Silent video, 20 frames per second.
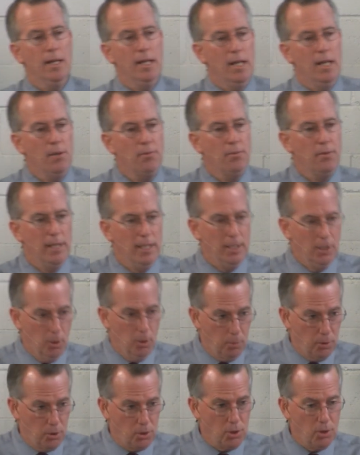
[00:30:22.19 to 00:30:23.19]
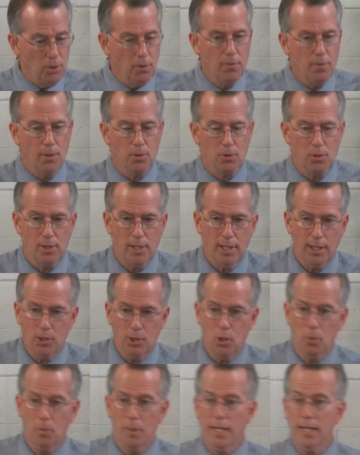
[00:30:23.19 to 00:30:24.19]
if in your pursuit of those
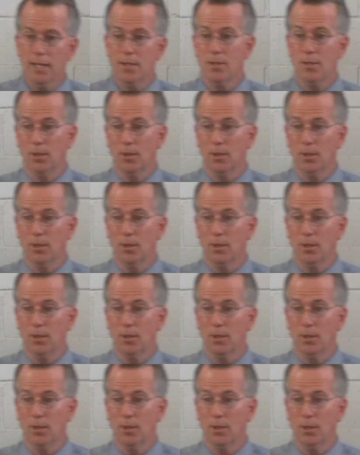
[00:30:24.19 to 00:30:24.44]
things you begin